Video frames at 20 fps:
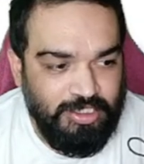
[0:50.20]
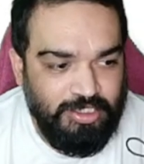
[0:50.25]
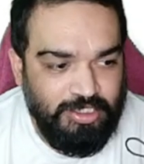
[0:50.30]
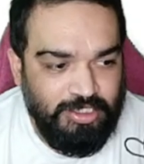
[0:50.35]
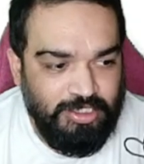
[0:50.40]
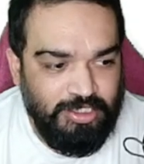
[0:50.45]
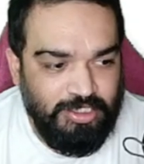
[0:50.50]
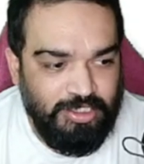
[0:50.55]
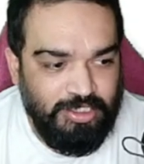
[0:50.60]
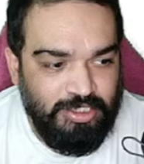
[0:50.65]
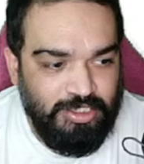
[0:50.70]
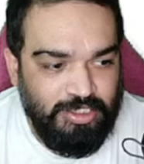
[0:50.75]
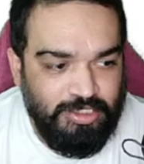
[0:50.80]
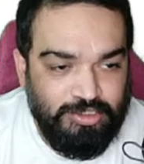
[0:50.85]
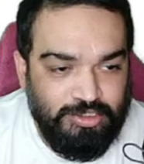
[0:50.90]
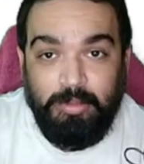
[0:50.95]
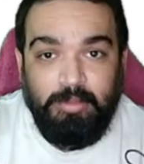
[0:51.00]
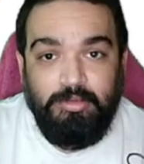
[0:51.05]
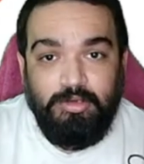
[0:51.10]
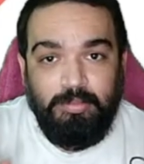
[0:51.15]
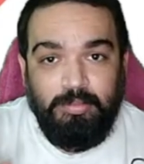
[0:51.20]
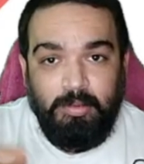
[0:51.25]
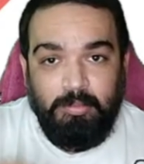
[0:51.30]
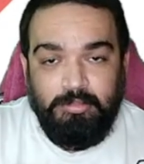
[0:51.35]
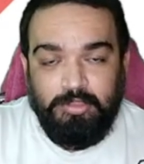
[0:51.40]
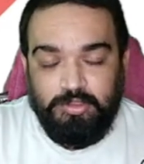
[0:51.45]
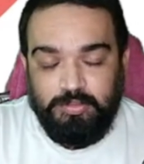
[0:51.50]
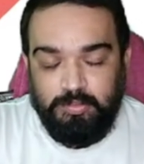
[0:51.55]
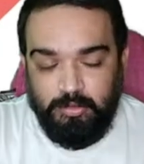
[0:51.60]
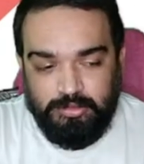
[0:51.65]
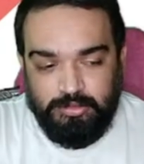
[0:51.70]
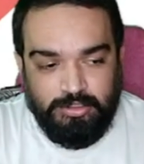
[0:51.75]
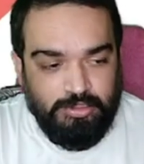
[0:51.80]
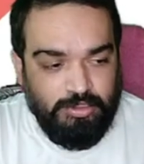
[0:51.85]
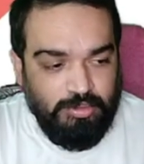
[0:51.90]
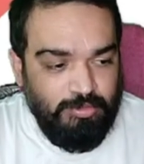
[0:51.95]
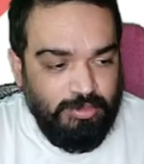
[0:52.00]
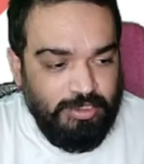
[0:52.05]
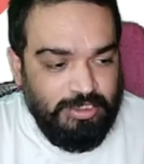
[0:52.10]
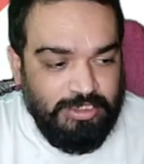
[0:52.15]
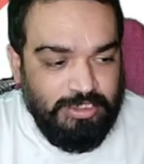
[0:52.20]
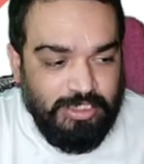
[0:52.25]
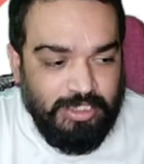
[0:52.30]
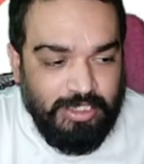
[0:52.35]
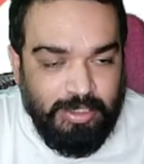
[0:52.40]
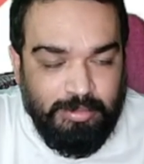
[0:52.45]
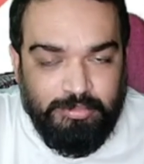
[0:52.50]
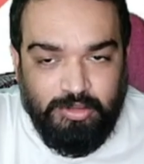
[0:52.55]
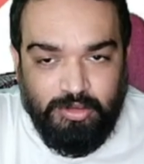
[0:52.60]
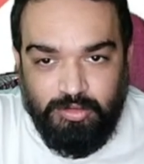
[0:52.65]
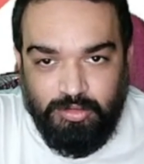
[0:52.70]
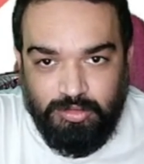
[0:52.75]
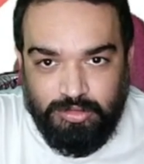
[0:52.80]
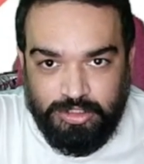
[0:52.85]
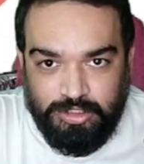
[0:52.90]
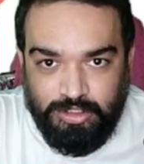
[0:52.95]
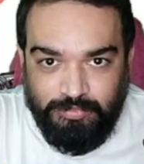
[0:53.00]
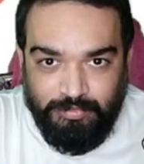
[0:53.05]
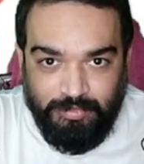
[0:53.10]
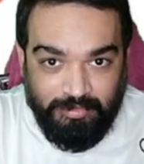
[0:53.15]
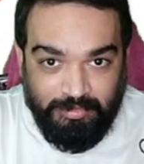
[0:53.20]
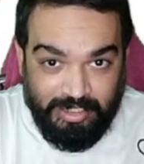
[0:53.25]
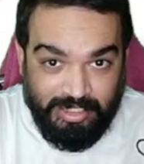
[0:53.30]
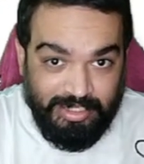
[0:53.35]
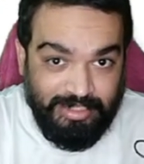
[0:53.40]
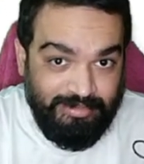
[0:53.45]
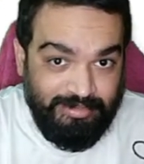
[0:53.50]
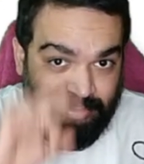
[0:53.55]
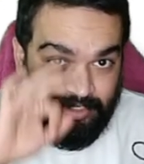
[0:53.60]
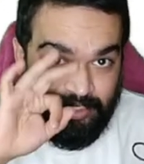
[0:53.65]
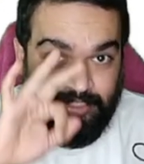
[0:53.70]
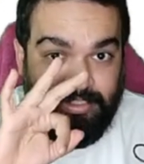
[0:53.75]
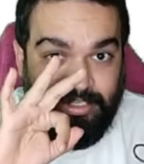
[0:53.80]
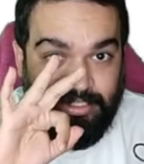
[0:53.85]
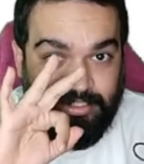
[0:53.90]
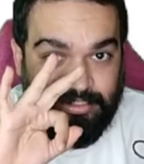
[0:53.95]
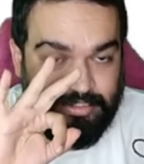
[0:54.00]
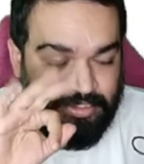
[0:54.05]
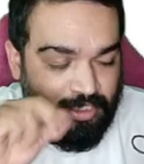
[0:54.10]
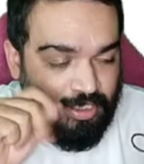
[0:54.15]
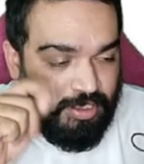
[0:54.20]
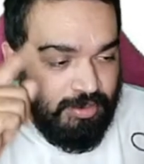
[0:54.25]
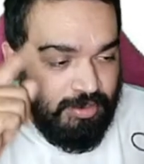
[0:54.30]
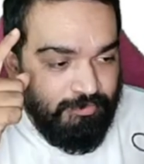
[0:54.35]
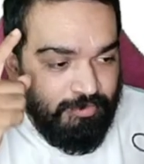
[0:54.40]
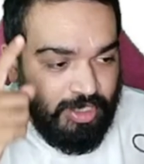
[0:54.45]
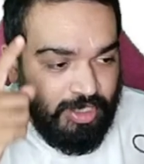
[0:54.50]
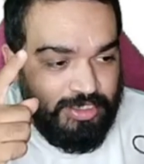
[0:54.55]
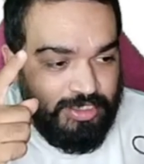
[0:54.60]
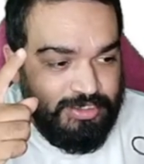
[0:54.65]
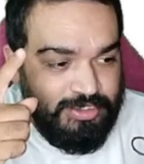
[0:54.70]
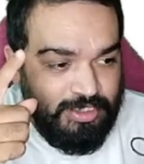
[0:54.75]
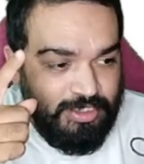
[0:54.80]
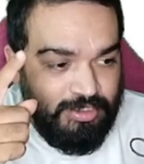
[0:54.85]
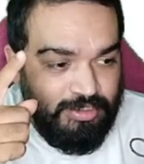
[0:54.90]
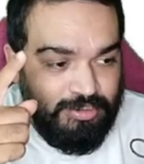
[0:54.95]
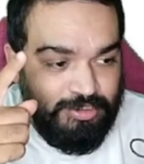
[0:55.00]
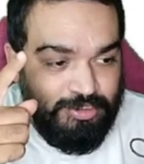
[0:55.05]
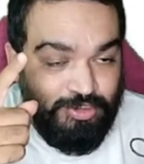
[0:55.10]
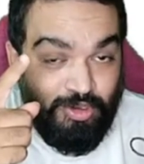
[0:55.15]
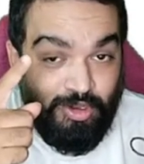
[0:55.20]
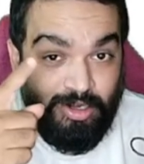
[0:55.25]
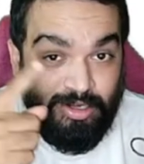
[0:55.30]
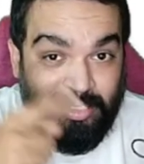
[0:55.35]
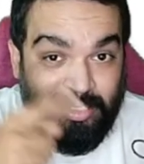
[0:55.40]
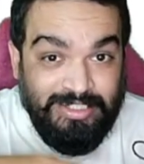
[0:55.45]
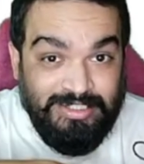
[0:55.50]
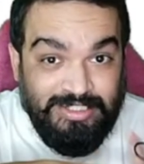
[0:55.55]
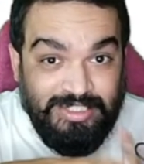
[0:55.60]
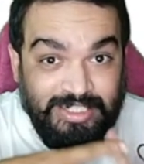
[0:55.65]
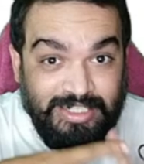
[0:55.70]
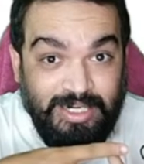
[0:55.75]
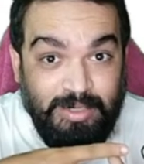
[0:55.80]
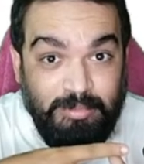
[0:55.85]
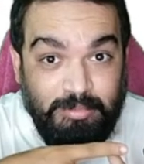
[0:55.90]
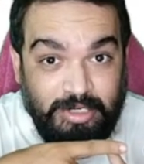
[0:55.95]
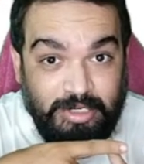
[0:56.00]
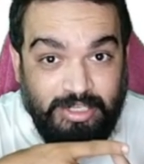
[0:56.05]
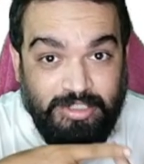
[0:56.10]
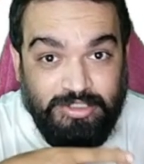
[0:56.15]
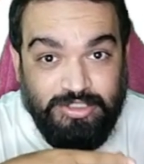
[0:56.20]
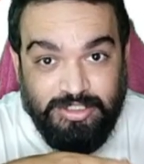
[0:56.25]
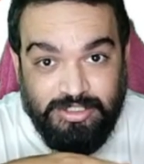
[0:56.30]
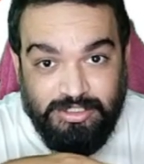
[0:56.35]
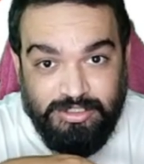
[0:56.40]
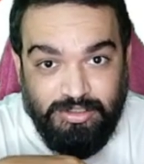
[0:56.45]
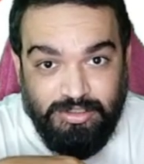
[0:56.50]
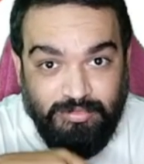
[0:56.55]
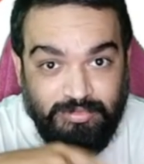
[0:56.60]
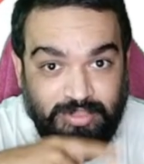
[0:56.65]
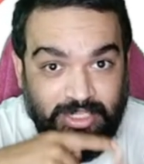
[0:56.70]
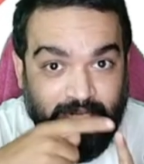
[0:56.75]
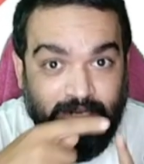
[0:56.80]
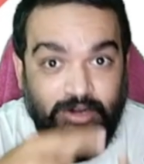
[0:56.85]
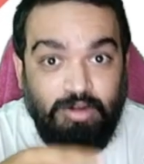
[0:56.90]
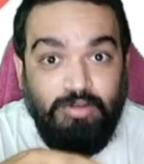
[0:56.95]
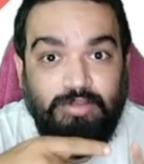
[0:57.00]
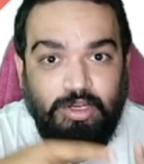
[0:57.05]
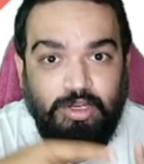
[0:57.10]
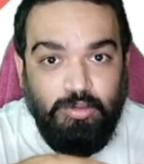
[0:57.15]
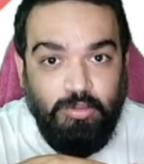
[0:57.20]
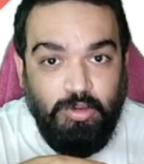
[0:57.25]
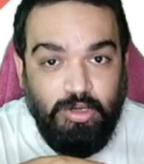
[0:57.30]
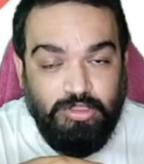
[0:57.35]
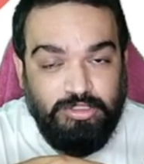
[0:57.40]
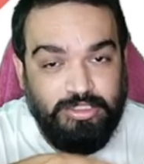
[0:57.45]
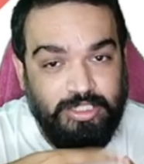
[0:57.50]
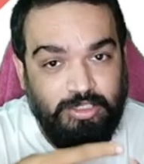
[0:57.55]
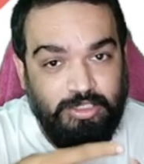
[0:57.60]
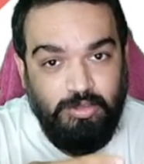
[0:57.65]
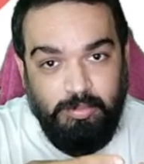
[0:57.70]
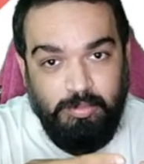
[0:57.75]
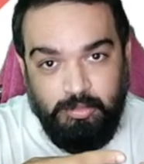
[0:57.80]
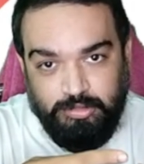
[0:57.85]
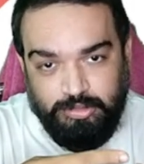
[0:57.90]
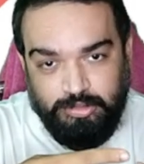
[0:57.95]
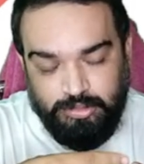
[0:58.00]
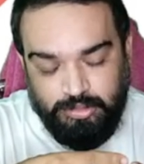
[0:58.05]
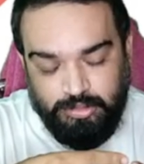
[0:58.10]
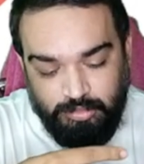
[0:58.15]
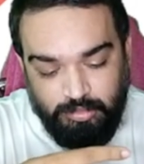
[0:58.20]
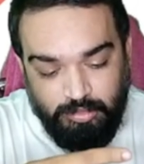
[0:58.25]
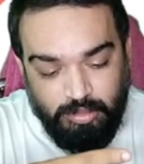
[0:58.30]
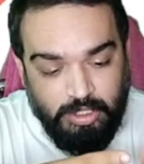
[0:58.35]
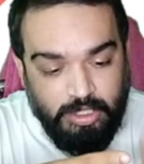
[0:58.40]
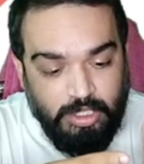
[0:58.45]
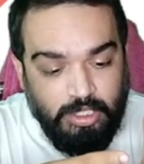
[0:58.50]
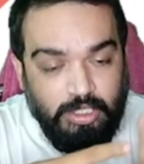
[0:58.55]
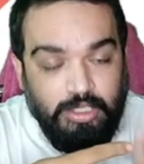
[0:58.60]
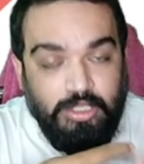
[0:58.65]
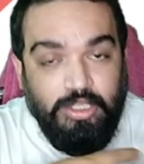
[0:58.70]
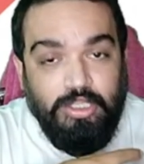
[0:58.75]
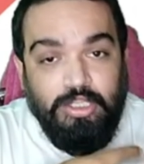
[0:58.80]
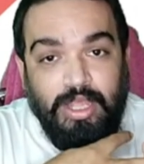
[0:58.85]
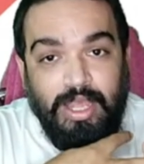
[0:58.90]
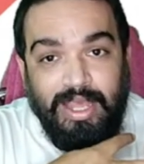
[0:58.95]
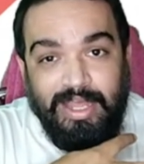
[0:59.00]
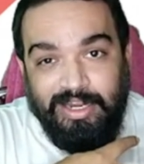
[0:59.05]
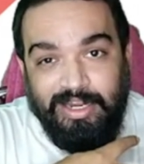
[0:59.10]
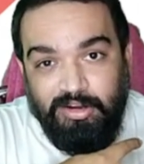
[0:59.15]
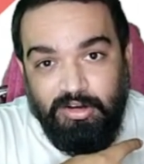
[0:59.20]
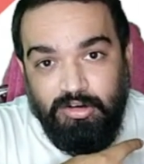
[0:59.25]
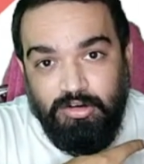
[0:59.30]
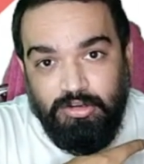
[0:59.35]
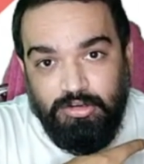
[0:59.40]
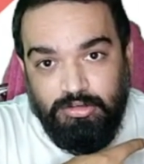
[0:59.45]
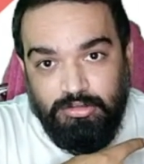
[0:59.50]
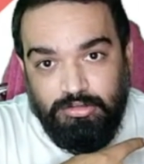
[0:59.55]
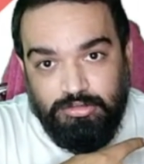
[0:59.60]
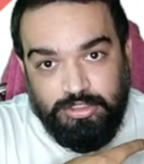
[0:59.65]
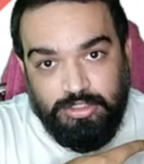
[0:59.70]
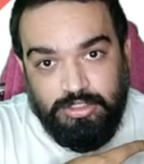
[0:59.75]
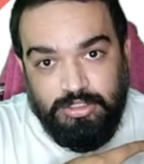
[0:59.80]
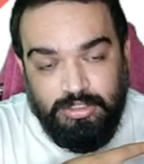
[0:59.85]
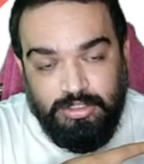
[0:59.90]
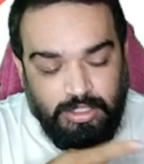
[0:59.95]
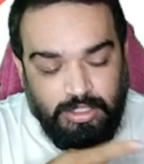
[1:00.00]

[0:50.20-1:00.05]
So to be able to publish posts to Instagram through Notion, we will need three things. One is your Instagram credentials of the account where you want to schedule posts to, an account on Notion,